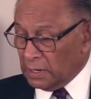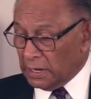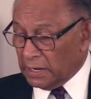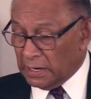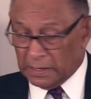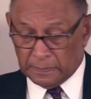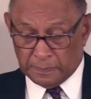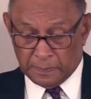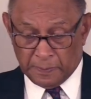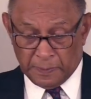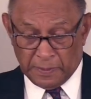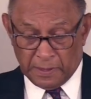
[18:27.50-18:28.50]
Uh,
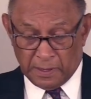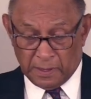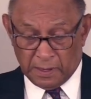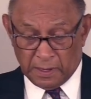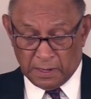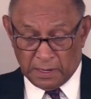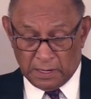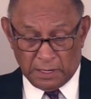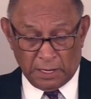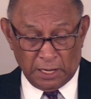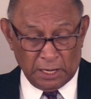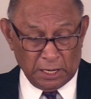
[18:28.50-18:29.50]

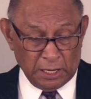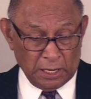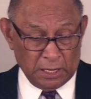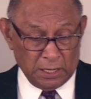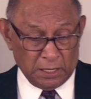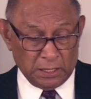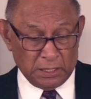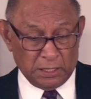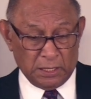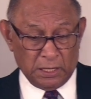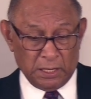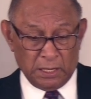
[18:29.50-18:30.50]
he,
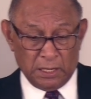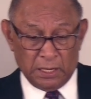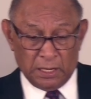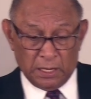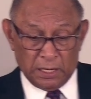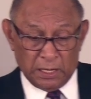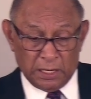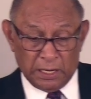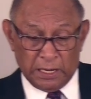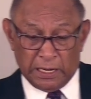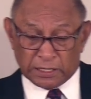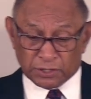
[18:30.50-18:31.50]

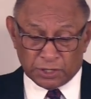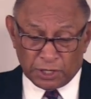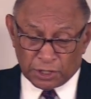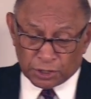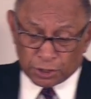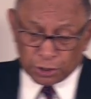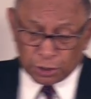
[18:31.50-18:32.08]
he, has, he has